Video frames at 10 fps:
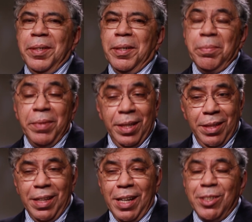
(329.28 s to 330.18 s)
Well,
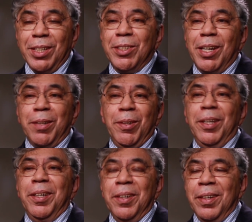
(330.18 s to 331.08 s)
and that's
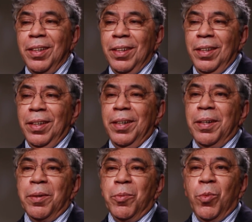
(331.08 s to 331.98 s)
exactly
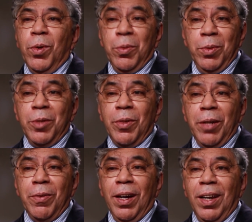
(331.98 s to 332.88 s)
what we try
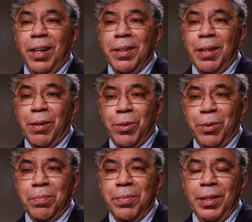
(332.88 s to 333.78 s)
to highlight
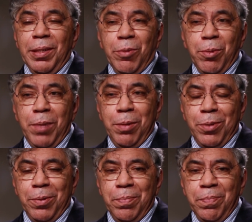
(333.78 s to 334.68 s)
in our
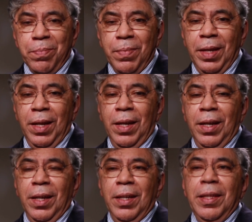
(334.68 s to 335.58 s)
paper.
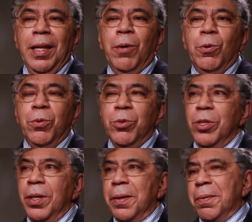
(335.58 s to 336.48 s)
Now,
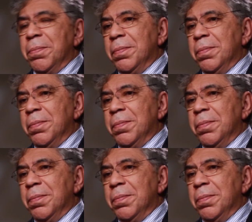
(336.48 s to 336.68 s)
Lucia,